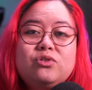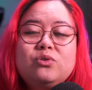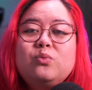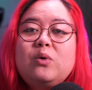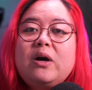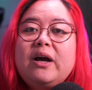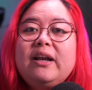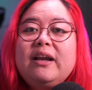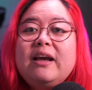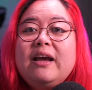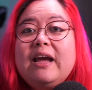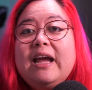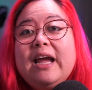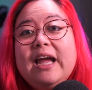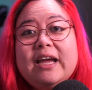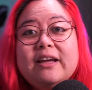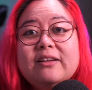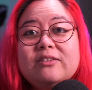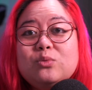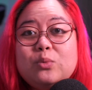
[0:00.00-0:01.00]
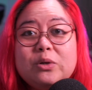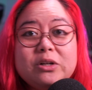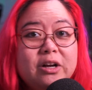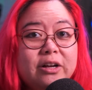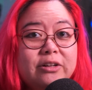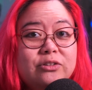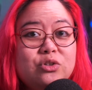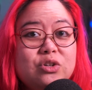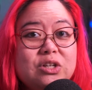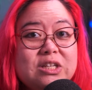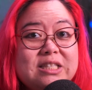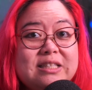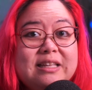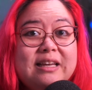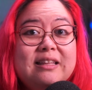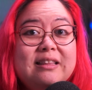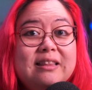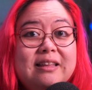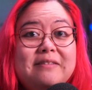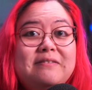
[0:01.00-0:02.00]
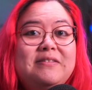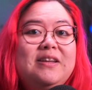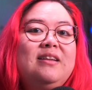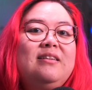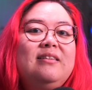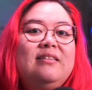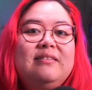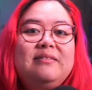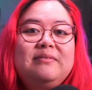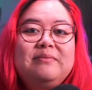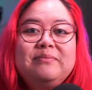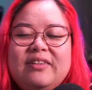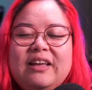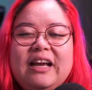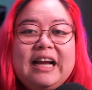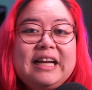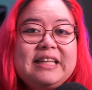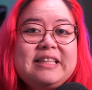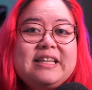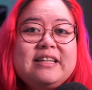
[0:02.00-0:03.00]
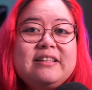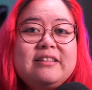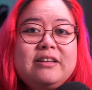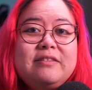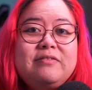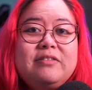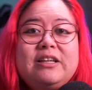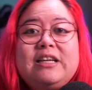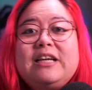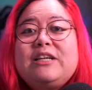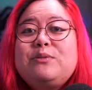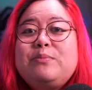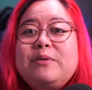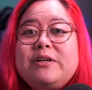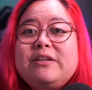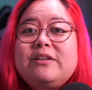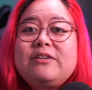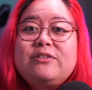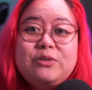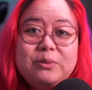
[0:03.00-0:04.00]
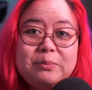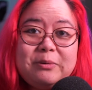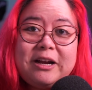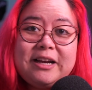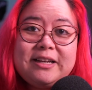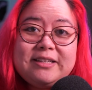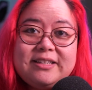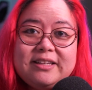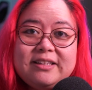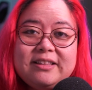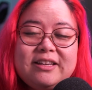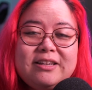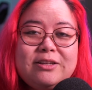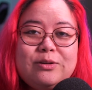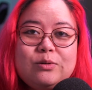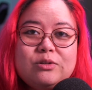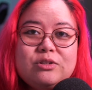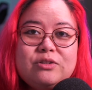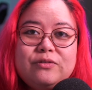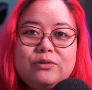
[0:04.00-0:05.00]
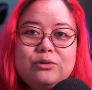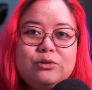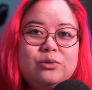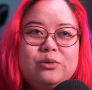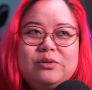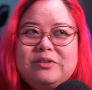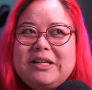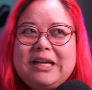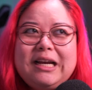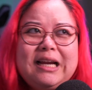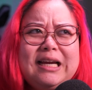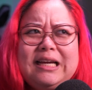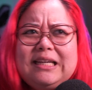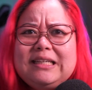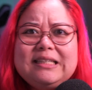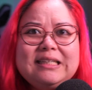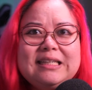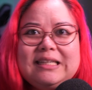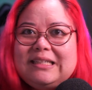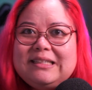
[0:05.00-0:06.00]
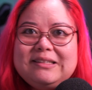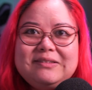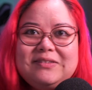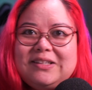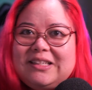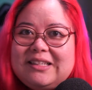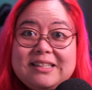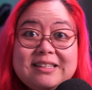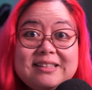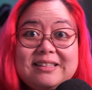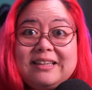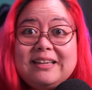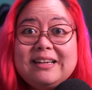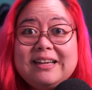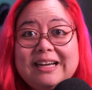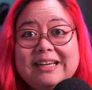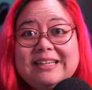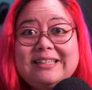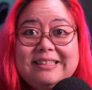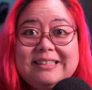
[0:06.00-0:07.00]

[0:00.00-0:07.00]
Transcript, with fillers: to what and what countries they live in. I think Leaflet has been a surprisingly useful tool that I didn't really think I